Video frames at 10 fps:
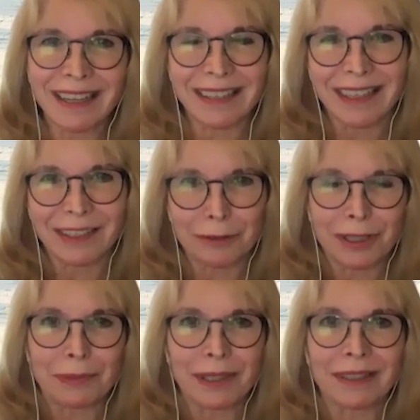grew up
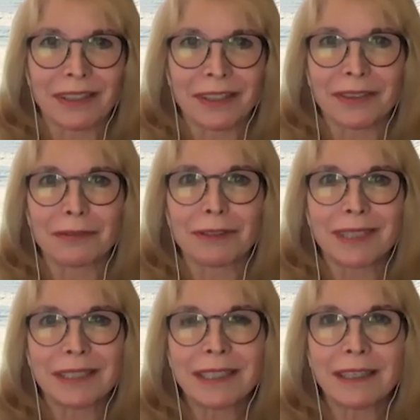in an era where we
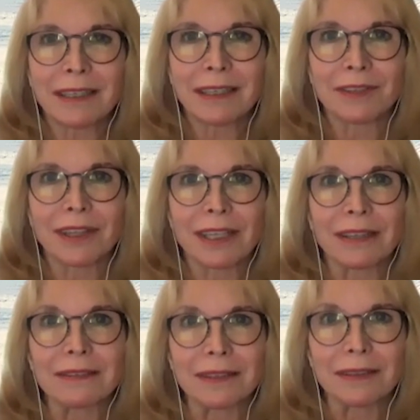did have, I think, a
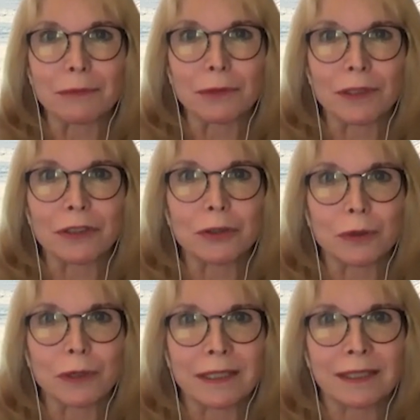little more
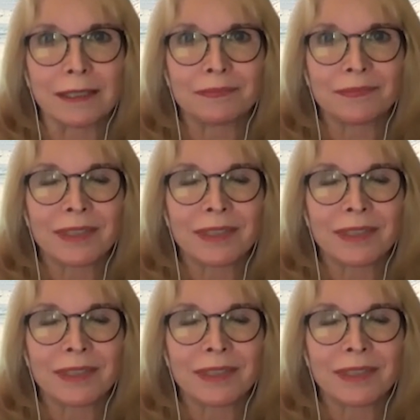choice.